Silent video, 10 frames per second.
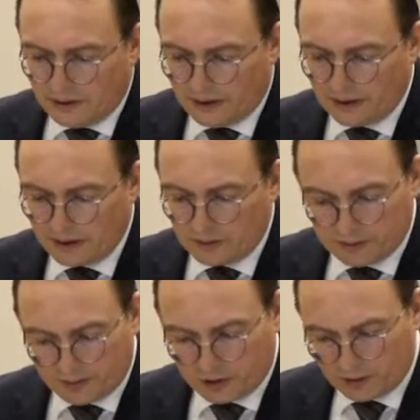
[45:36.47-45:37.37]
And he was
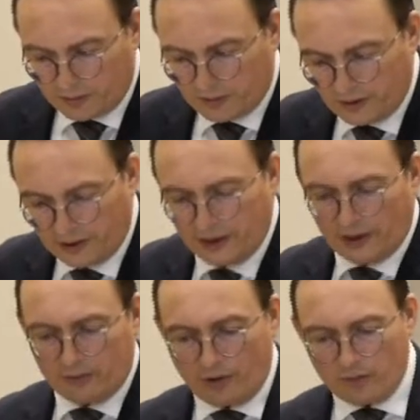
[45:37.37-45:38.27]
brought up
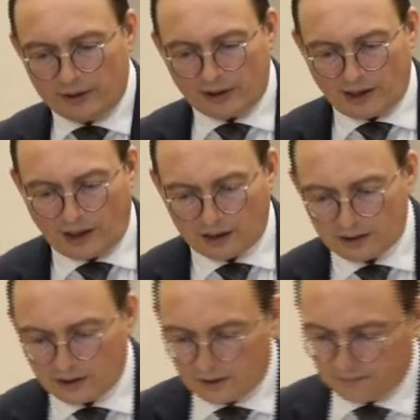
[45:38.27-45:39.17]
a Roman
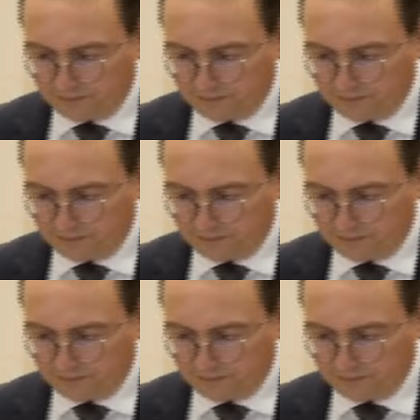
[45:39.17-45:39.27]
Catholic.